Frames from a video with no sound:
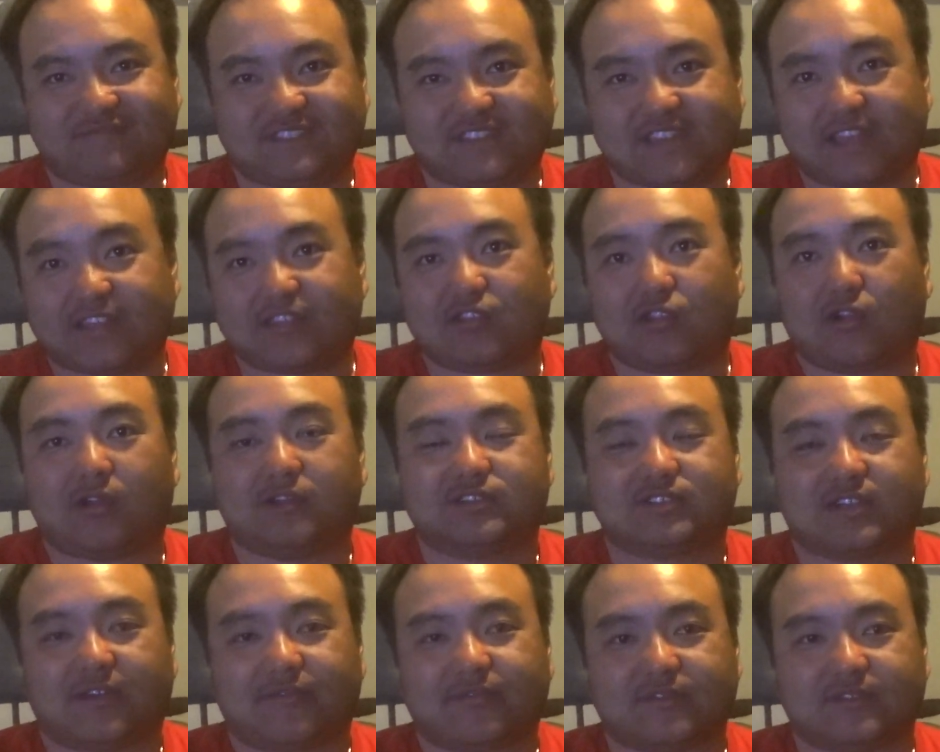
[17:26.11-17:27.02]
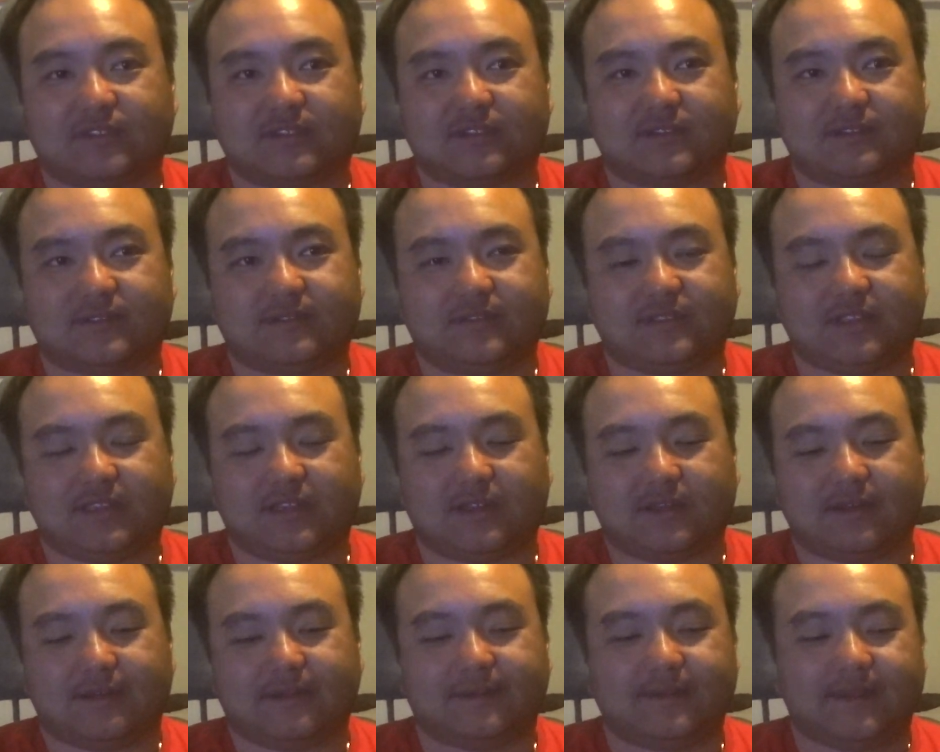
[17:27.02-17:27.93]
10 yards off
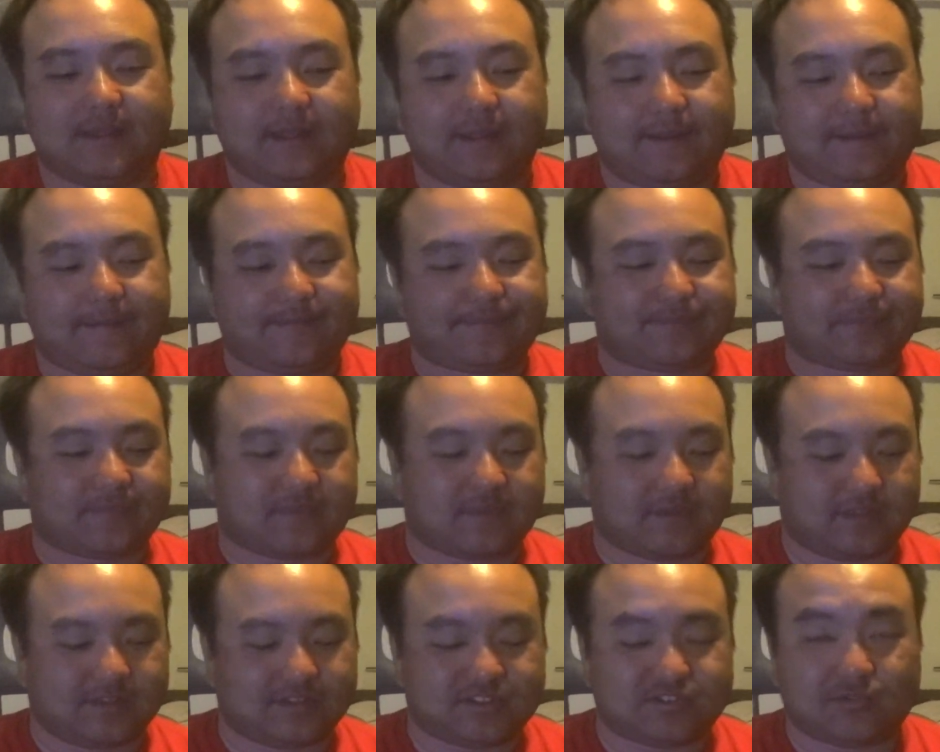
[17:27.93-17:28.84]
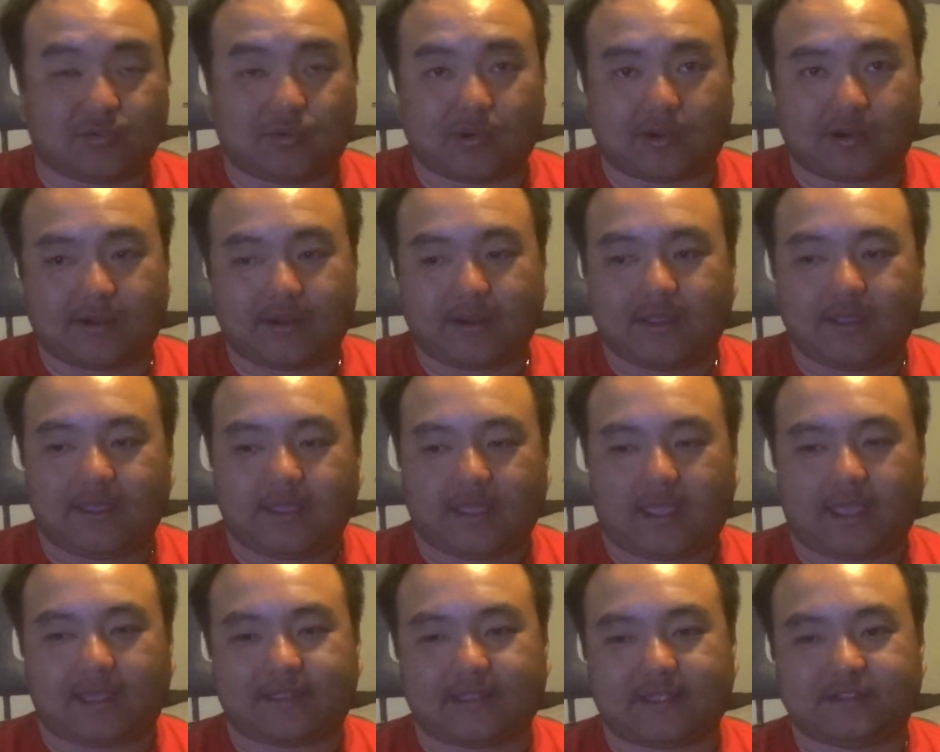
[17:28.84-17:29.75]
the shore,
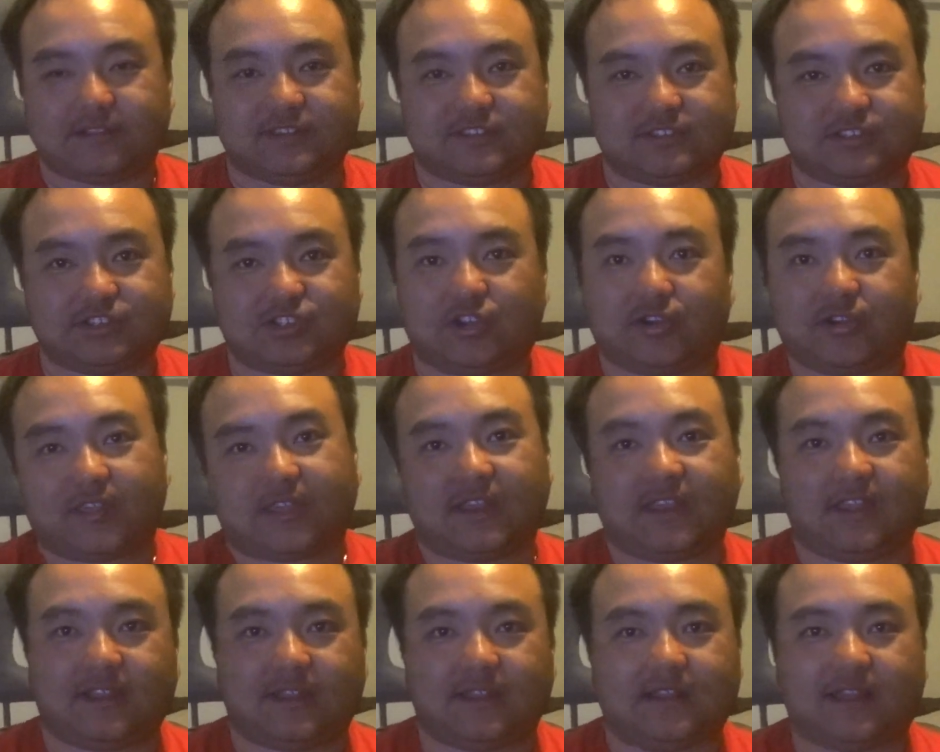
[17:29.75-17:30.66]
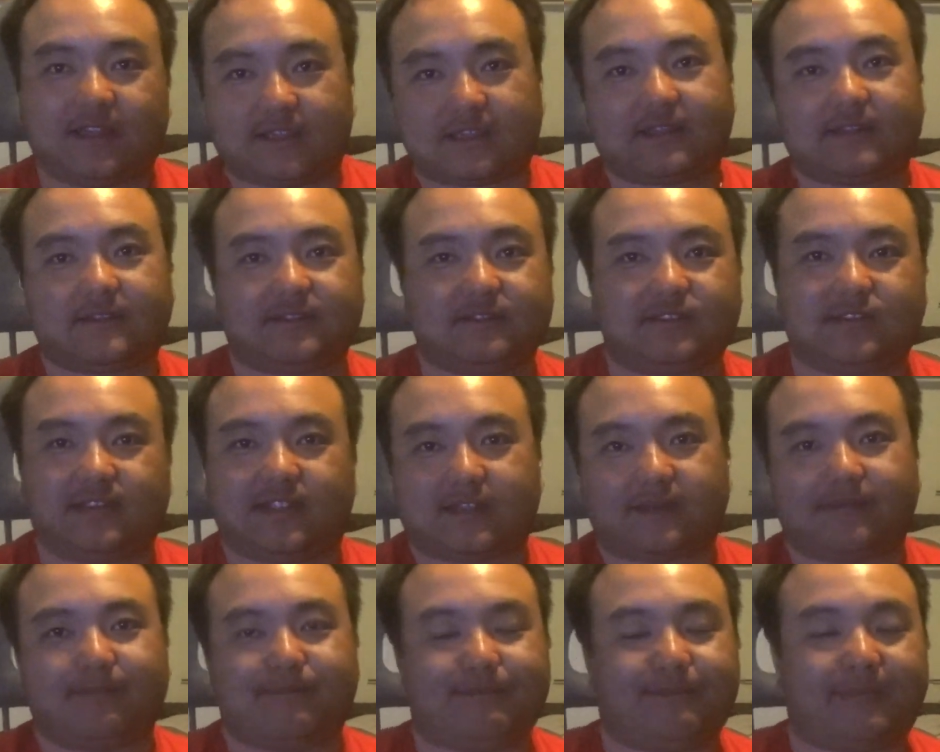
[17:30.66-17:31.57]
and then just jerk it in, like
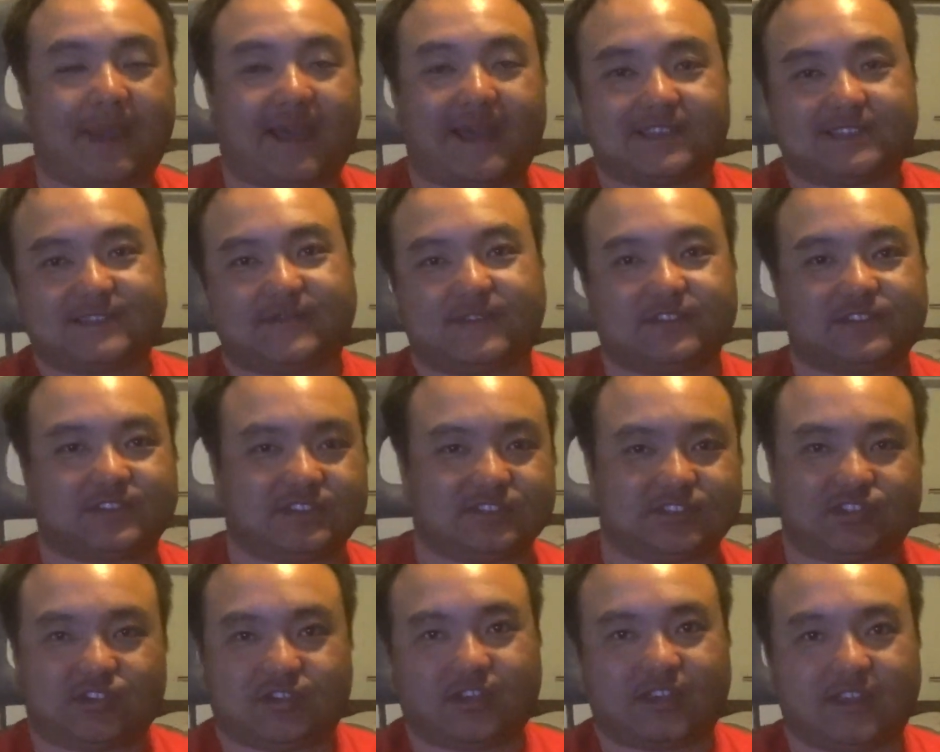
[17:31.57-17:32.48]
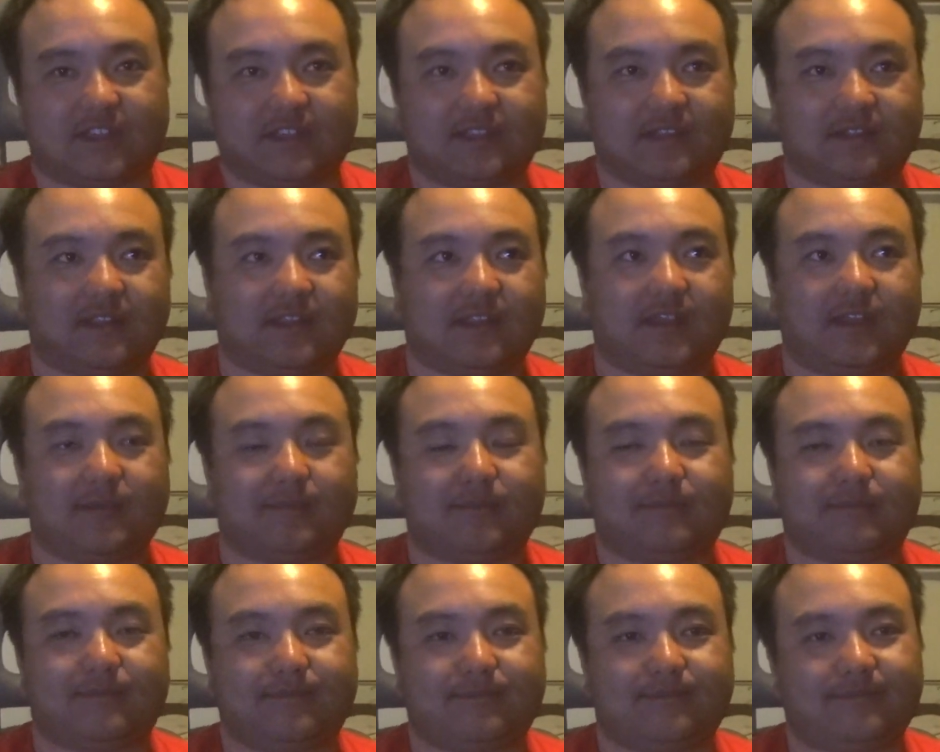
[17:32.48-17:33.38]
bass fishing, jerk it in.
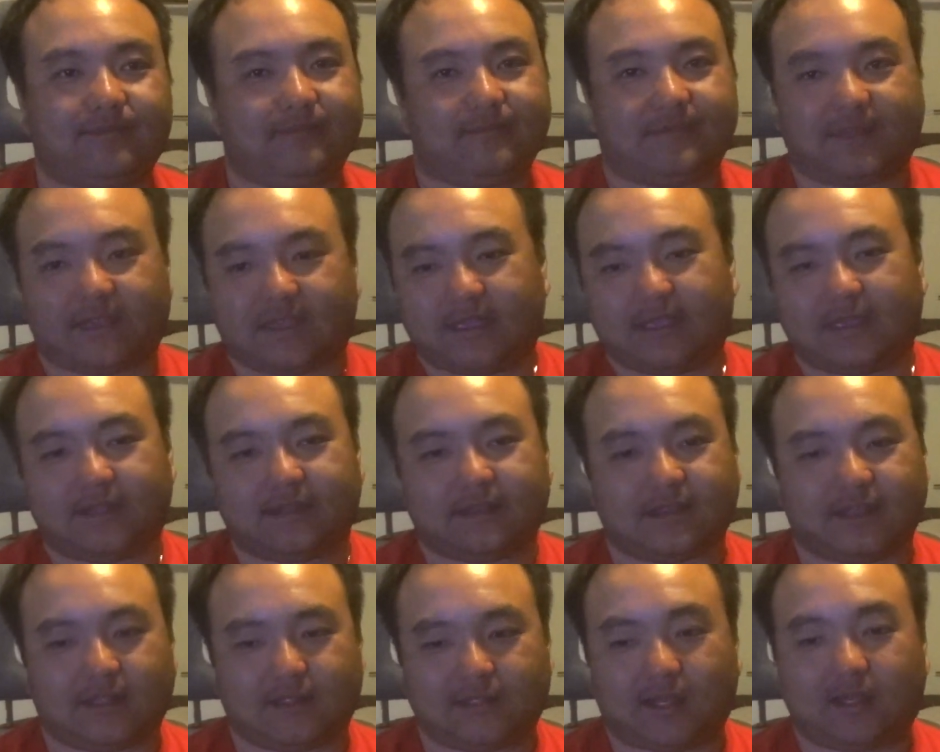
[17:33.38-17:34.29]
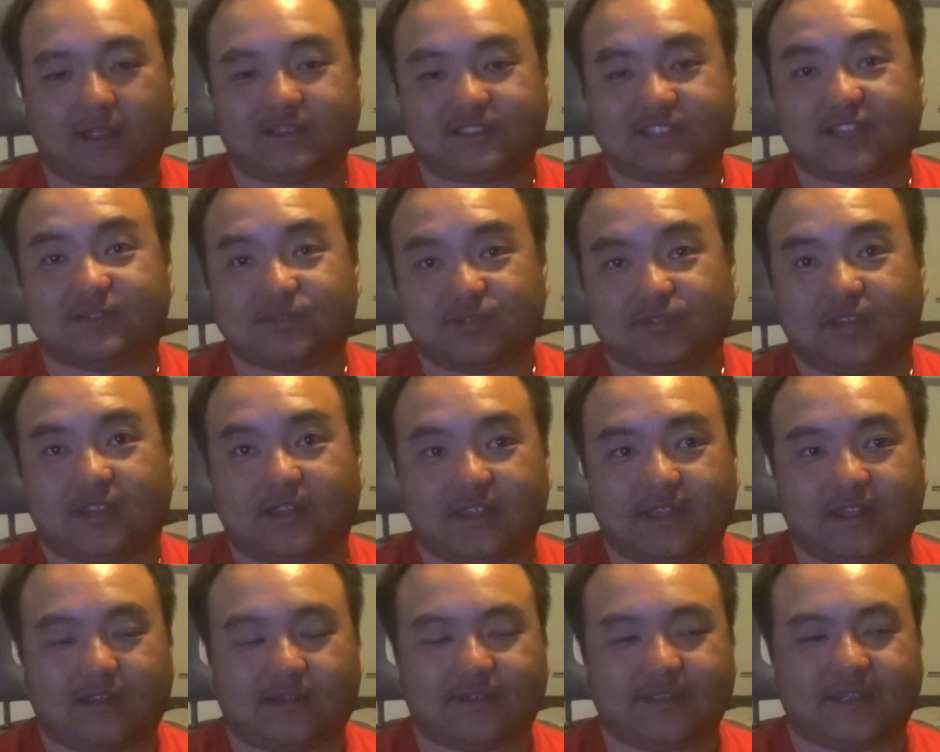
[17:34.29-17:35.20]
And a lot of times you get a
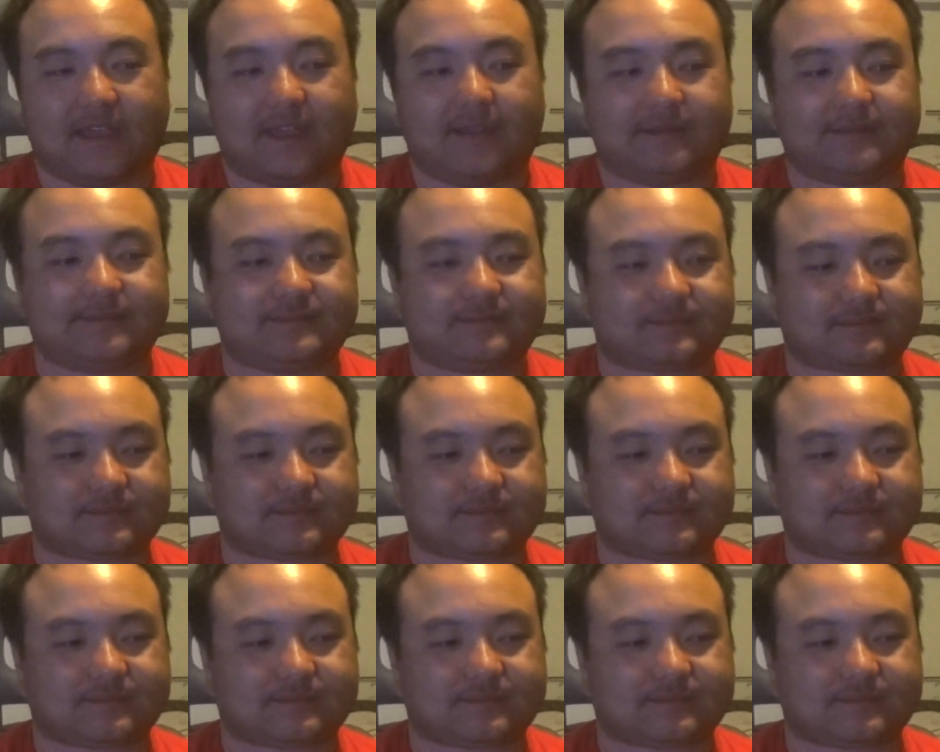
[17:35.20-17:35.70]
hit on that.